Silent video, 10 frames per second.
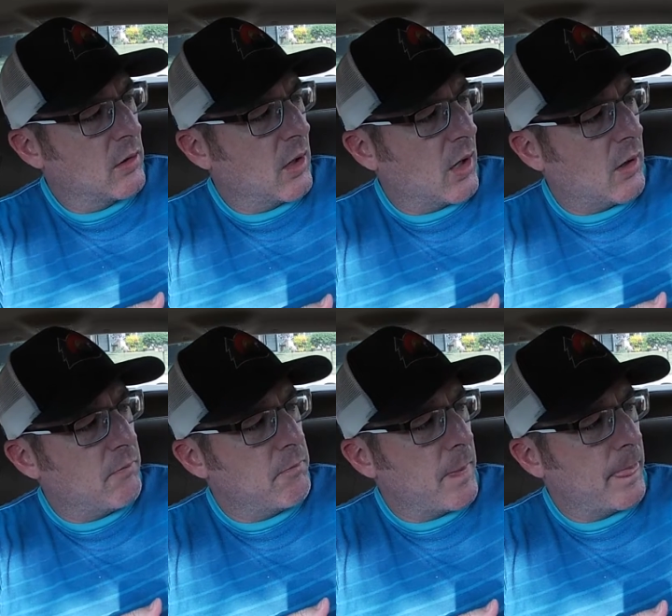
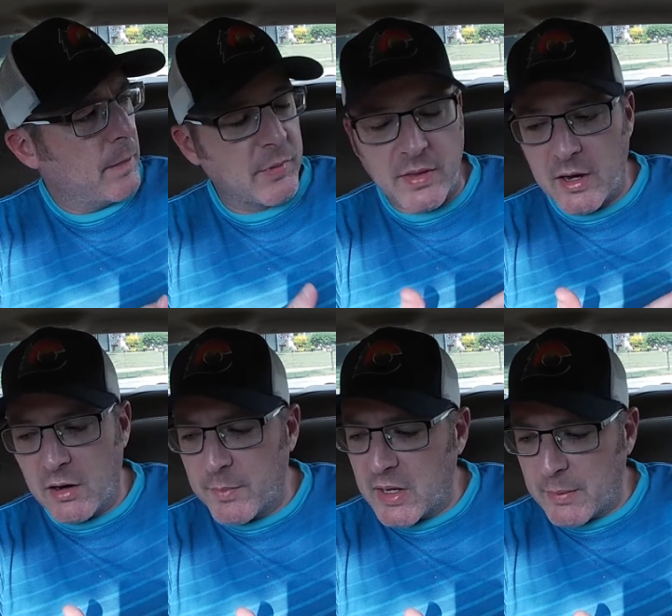but
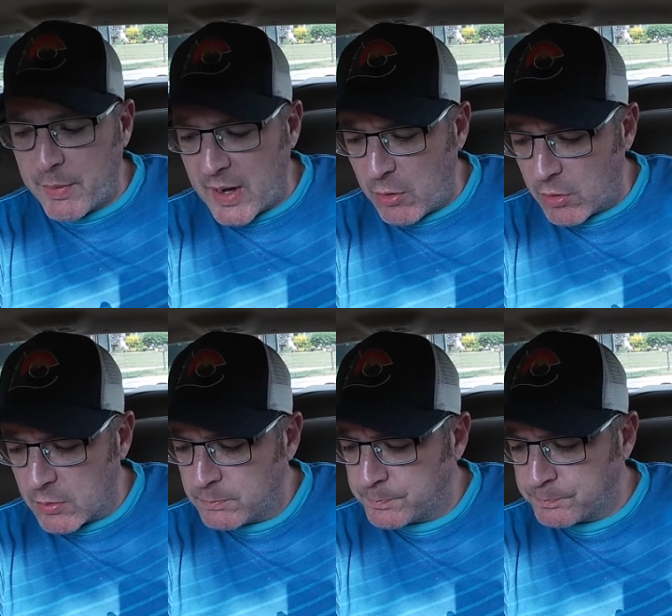there I'm getting
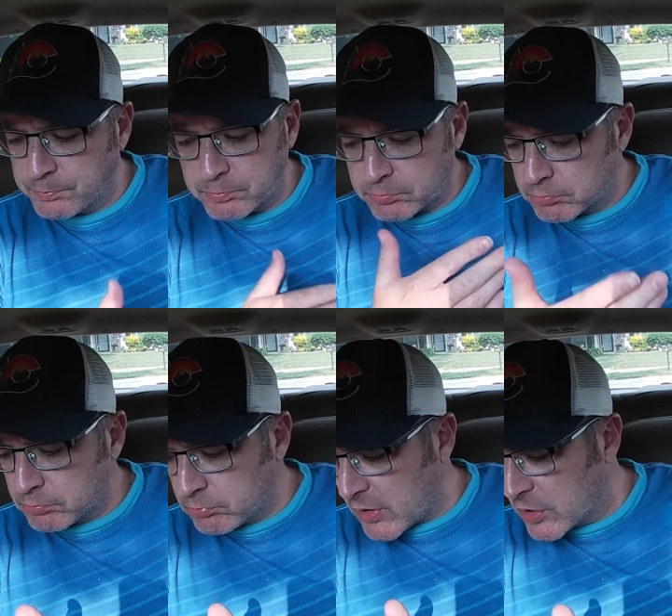power
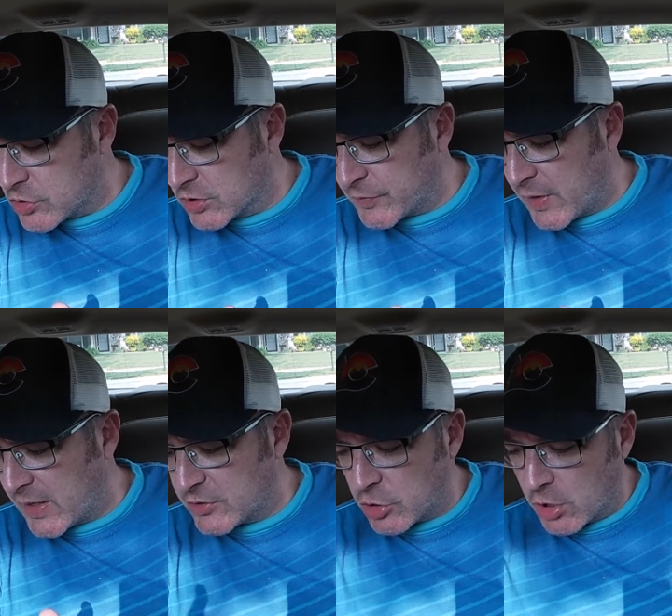just
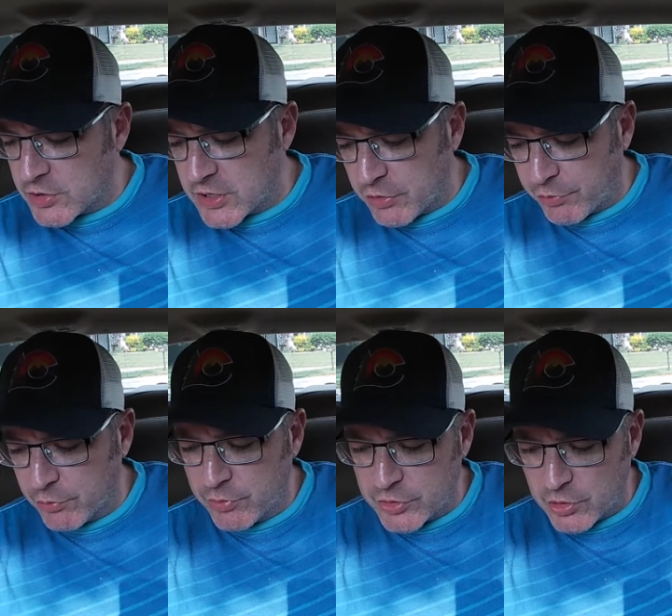fine, charging
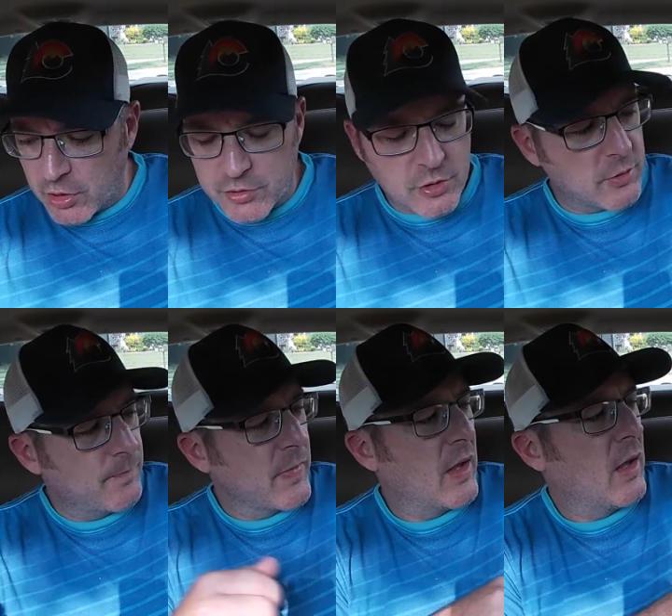through the charger,
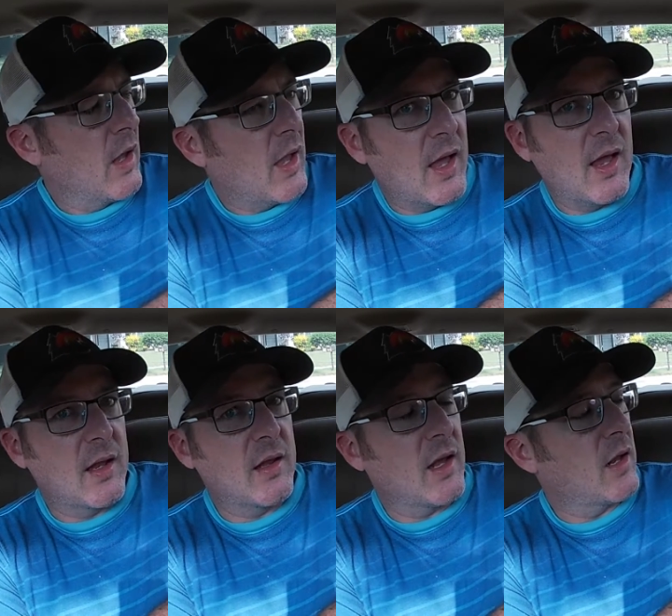
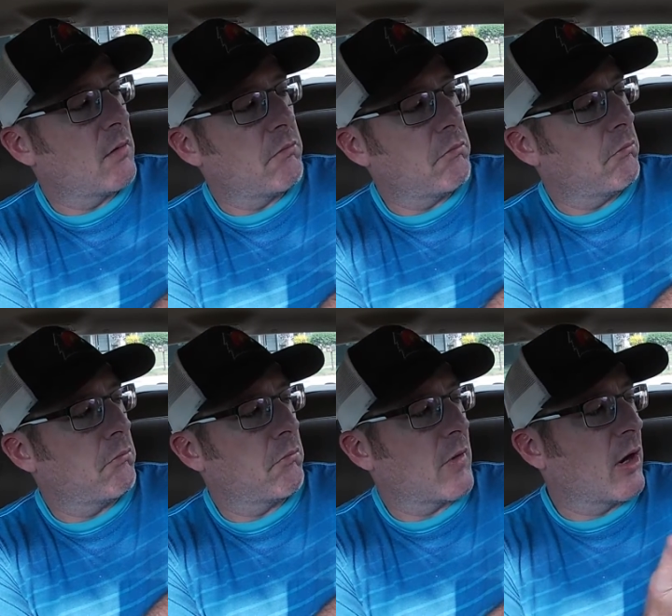and then
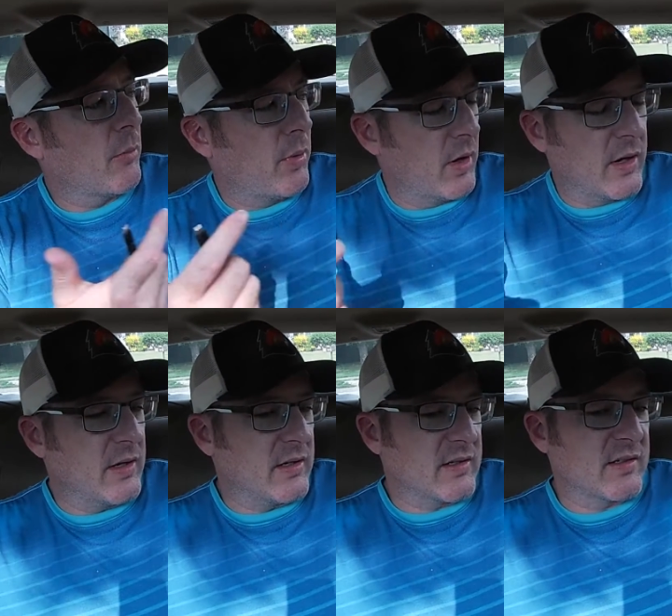I unplug
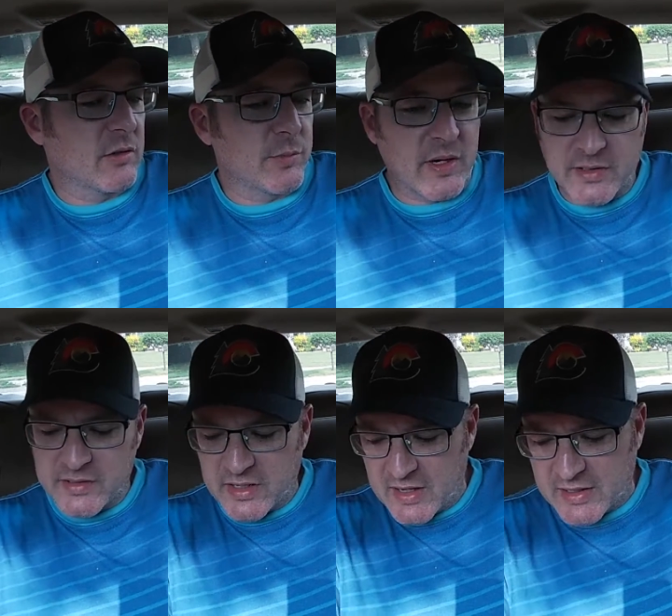it and it's still,
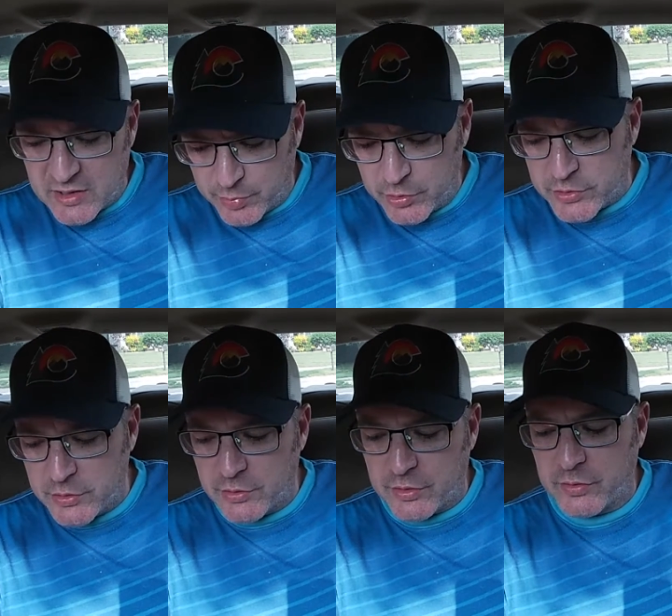because it's connected to
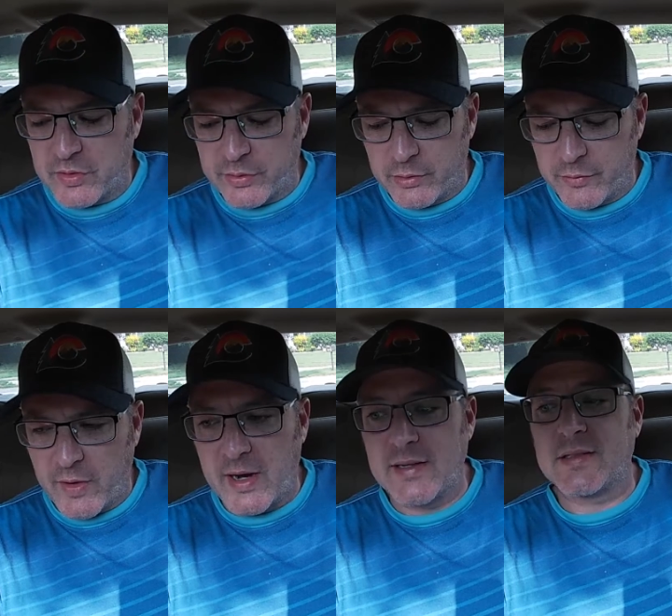Bluetooth to this little
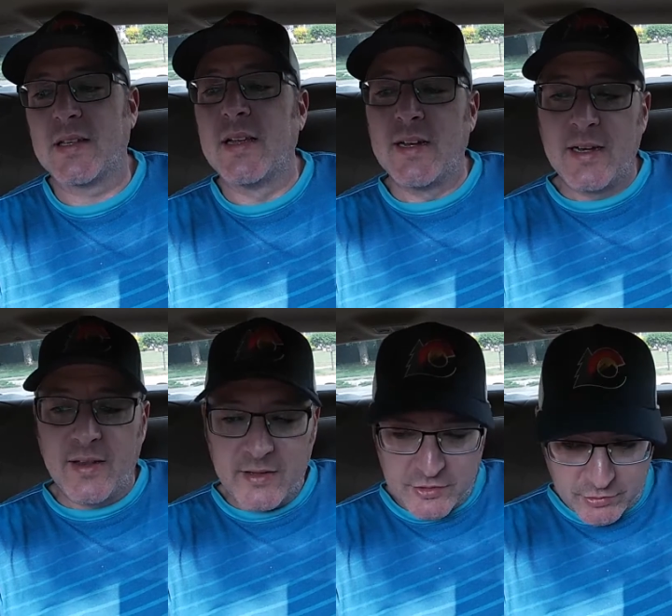device,
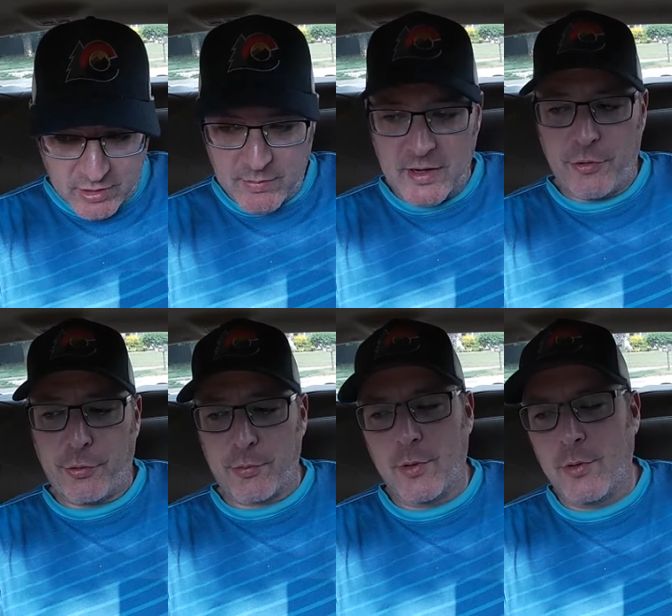streaming it
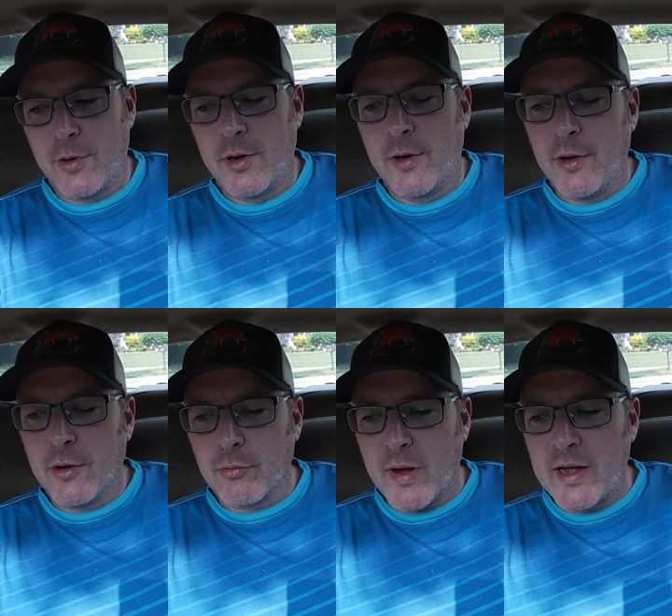through
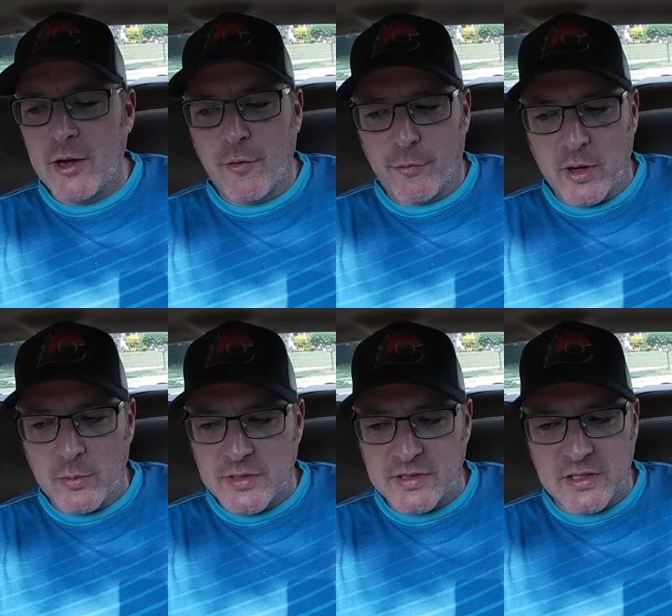a radio
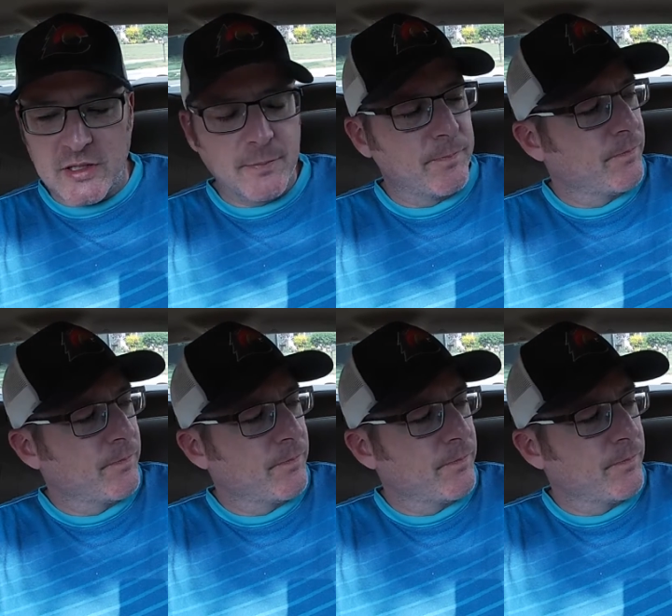frequency,